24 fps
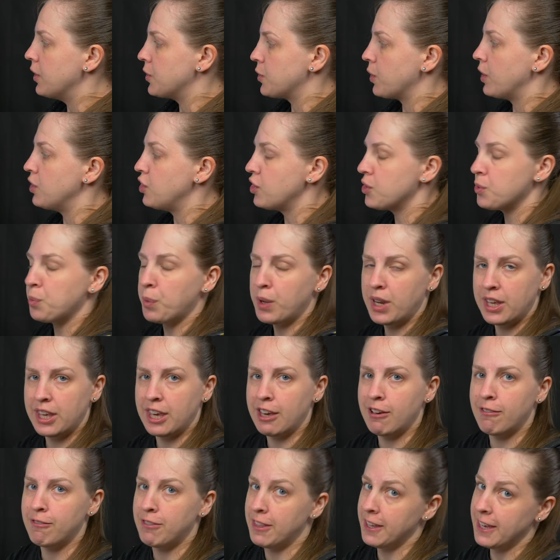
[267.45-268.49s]
So I just wanna
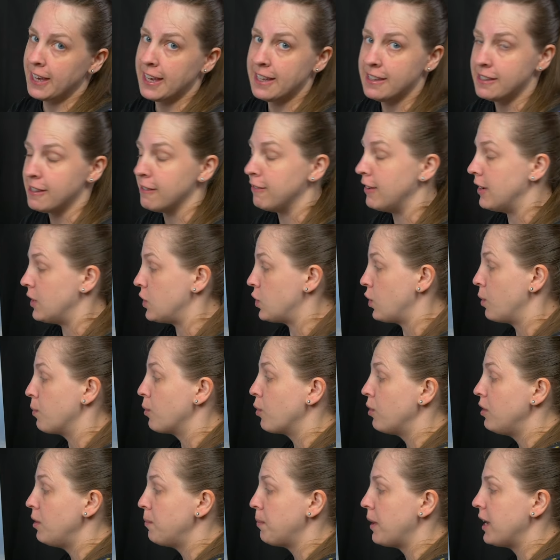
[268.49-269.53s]
give the hint of it. So I'm
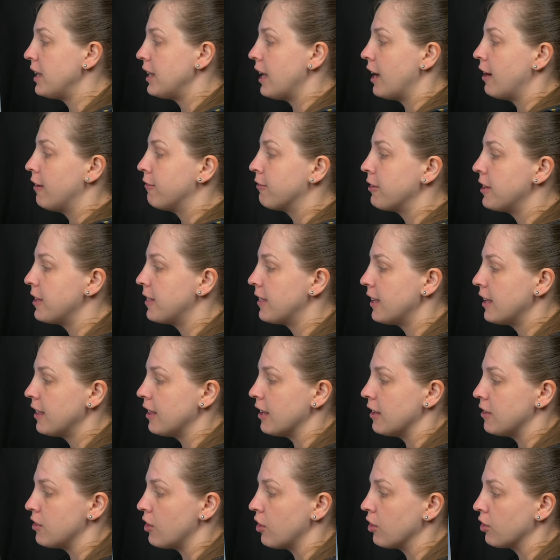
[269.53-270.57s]
going to paint everything
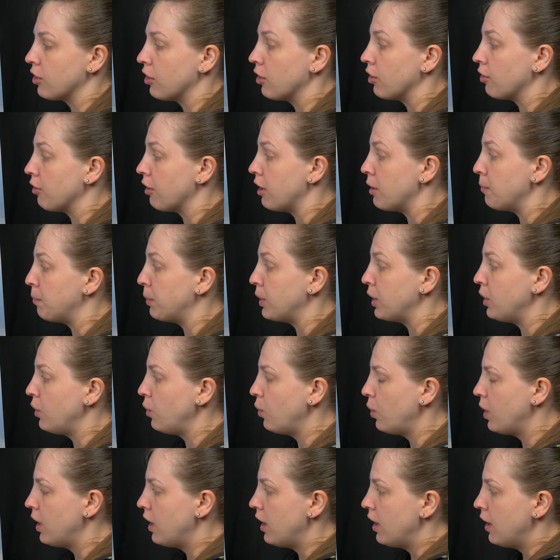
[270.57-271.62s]
the darker gray
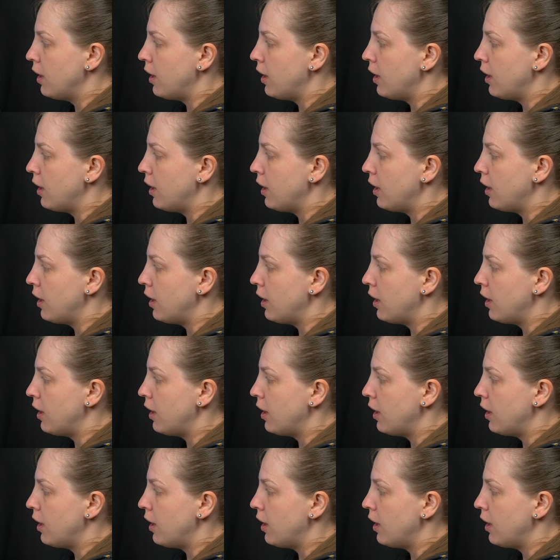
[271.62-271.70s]
blue,